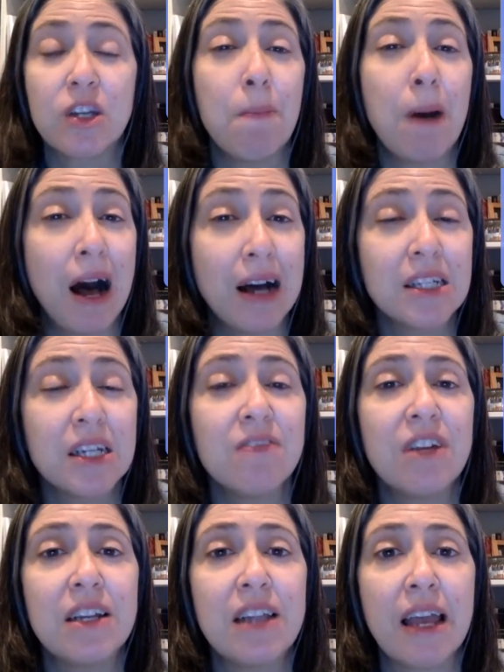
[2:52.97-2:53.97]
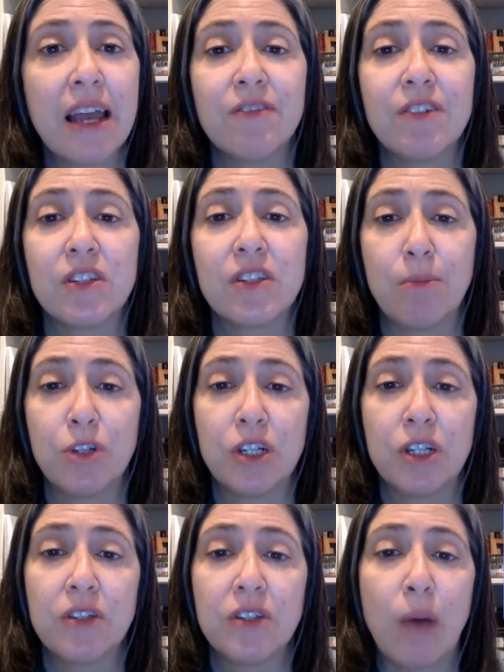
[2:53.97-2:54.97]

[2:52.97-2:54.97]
to positive and negative assumptions